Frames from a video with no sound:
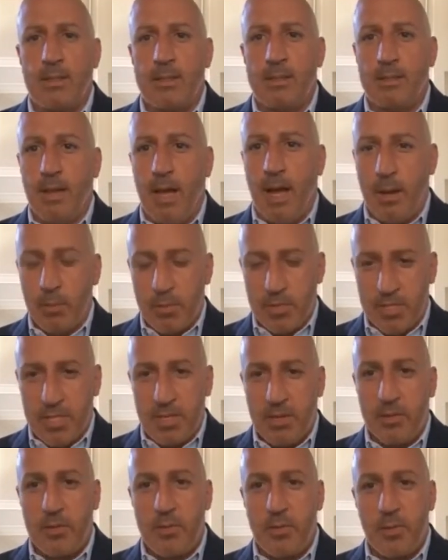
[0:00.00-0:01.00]
I was
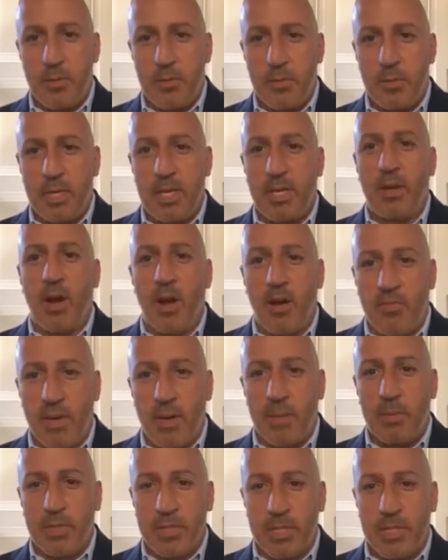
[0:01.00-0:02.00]
there to kick off
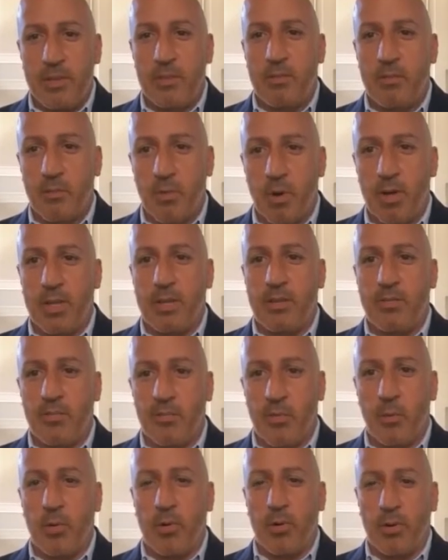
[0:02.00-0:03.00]
Emily running
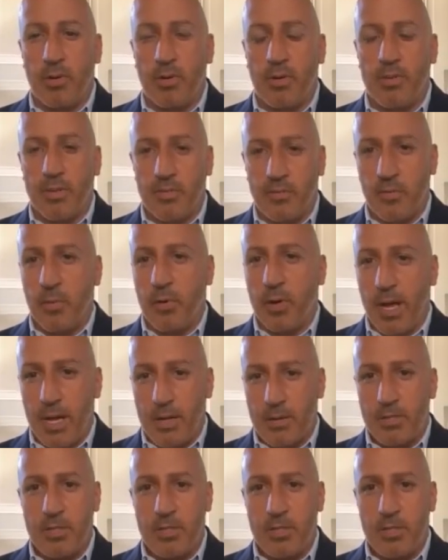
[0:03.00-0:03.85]
for the Florida House.